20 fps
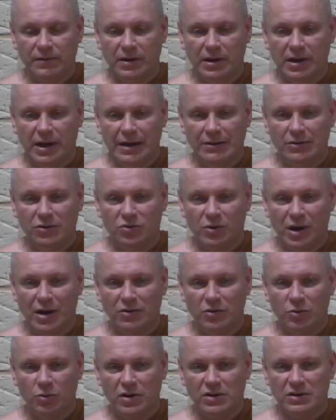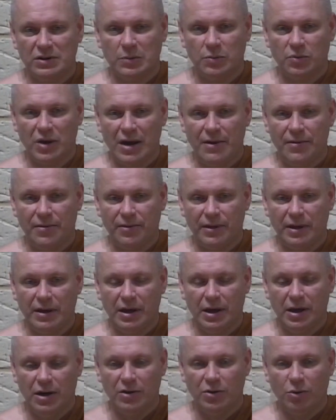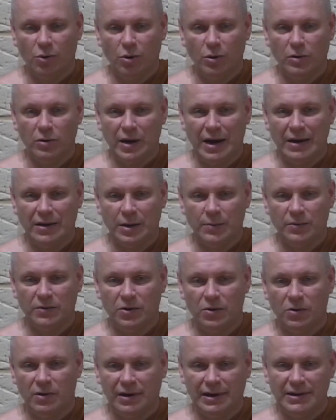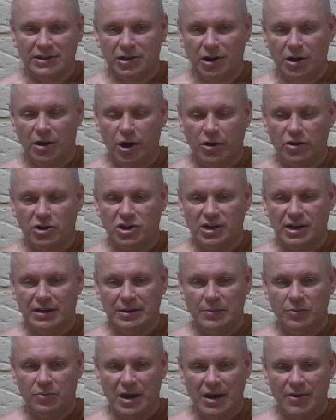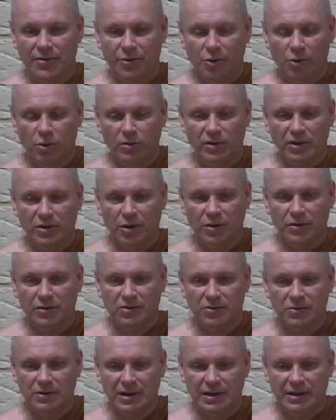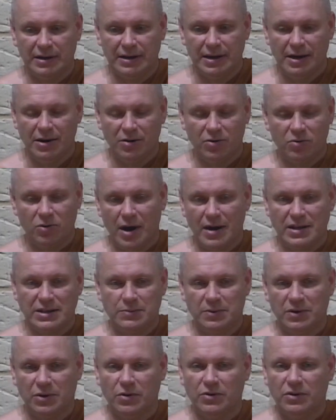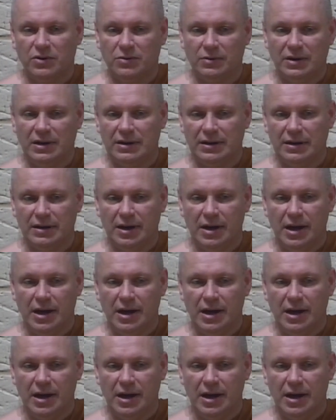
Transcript: And you try to watch the breath, and all you end up doing is clutching the breath, holding onto it, grasping onto it,